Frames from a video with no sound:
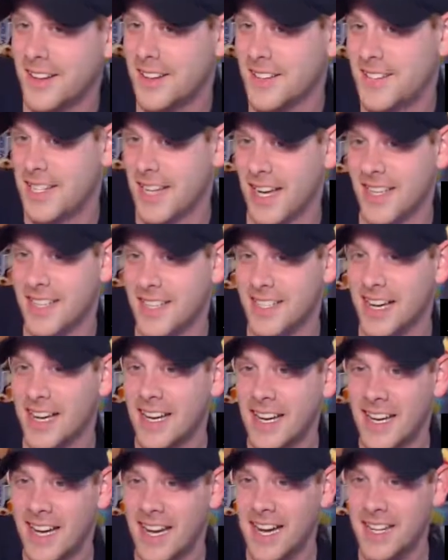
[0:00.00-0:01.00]
Says,
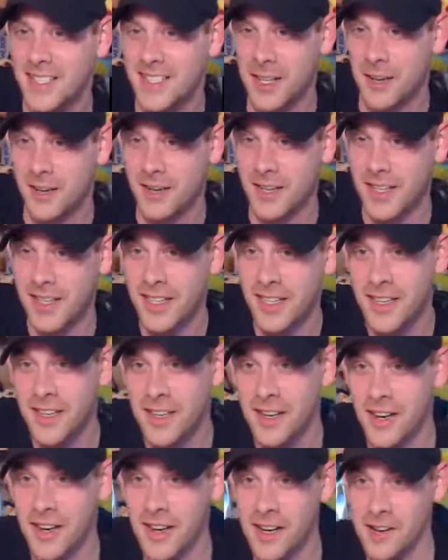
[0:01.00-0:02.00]
hey, Tony,
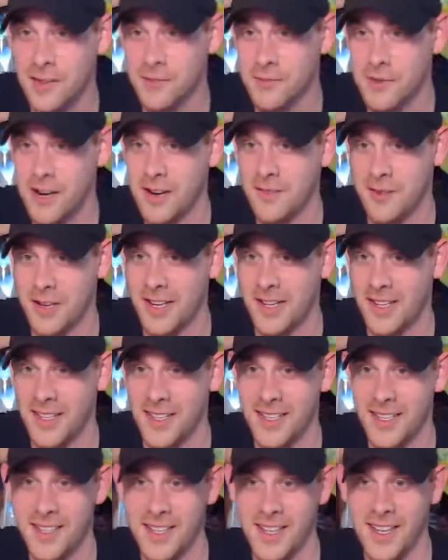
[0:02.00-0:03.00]
wherever he
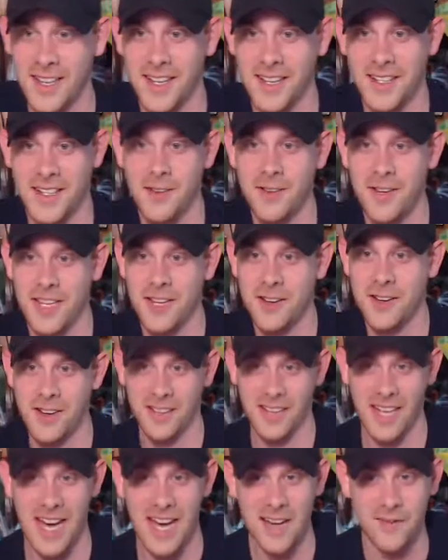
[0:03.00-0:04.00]
is. Tony, you're
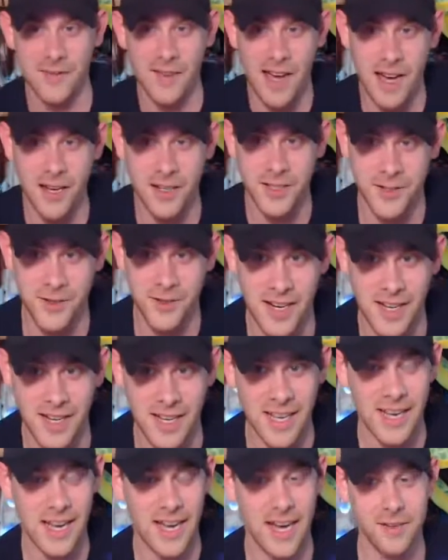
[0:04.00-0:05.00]
alive. How's
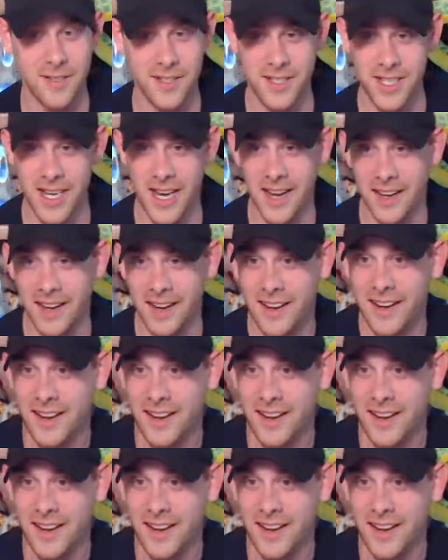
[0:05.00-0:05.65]
Trey? How's Jen?